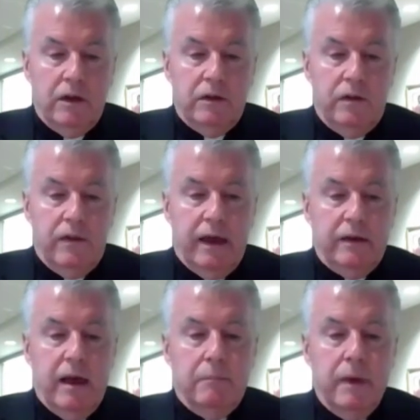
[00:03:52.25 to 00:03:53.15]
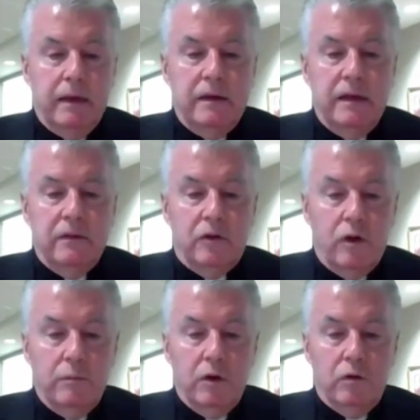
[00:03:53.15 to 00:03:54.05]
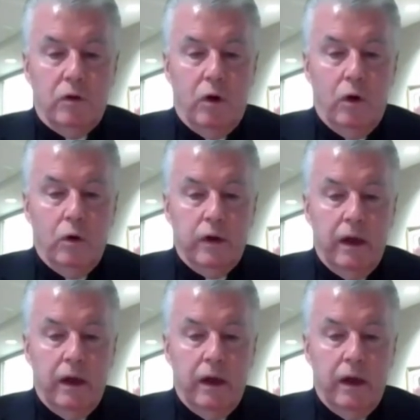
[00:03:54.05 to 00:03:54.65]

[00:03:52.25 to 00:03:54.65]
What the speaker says: that amending the criminal code